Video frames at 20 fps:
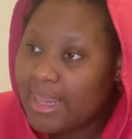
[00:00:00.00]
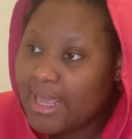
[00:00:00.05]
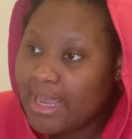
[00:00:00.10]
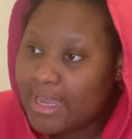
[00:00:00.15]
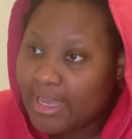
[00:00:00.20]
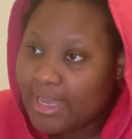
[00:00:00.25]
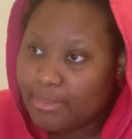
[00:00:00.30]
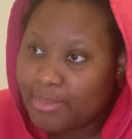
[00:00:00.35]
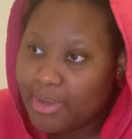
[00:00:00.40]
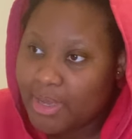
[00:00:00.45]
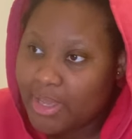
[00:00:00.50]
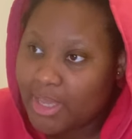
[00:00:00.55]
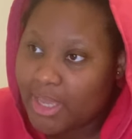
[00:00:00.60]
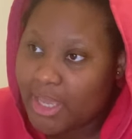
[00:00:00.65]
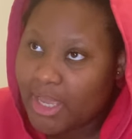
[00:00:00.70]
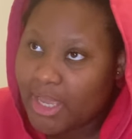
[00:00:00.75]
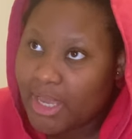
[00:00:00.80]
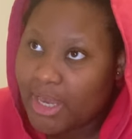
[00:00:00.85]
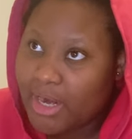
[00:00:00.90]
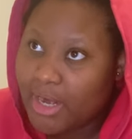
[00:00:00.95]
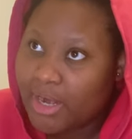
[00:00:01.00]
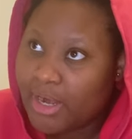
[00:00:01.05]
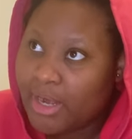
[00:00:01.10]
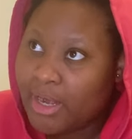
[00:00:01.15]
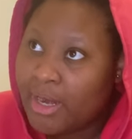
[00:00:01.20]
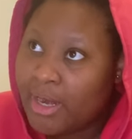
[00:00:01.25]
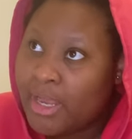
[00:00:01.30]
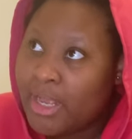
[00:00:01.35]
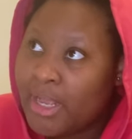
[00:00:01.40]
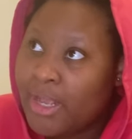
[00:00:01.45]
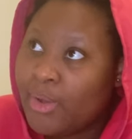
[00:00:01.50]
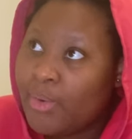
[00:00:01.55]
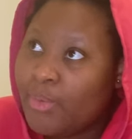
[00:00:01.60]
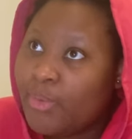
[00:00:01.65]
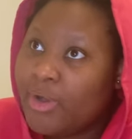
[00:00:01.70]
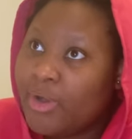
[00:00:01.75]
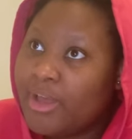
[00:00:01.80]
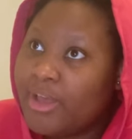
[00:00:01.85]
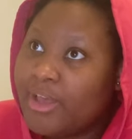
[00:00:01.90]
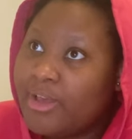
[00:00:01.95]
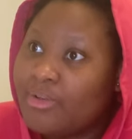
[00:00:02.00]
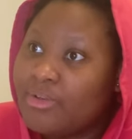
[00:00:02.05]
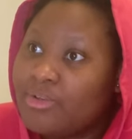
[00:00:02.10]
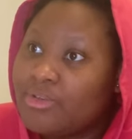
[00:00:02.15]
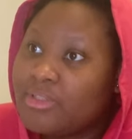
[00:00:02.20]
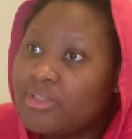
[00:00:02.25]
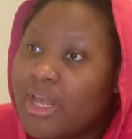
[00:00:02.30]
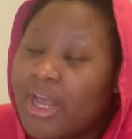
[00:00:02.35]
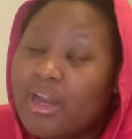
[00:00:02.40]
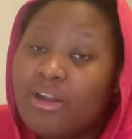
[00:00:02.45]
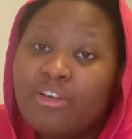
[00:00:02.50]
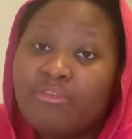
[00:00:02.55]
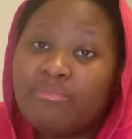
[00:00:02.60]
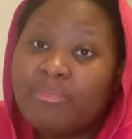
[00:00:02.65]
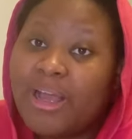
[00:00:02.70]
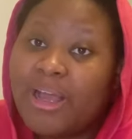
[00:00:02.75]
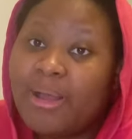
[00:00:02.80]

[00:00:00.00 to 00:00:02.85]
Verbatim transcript: like about here. What else? I love my